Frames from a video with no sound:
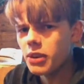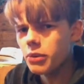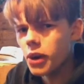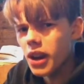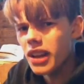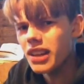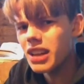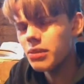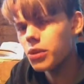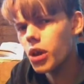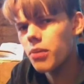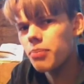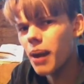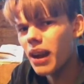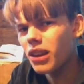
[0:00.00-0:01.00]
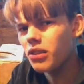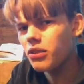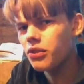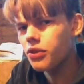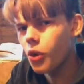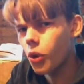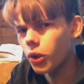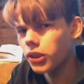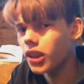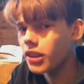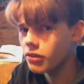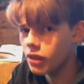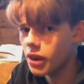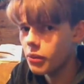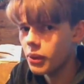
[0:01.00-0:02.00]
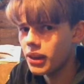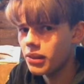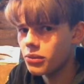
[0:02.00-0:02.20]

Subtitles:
You're probably wondering why I keep going back and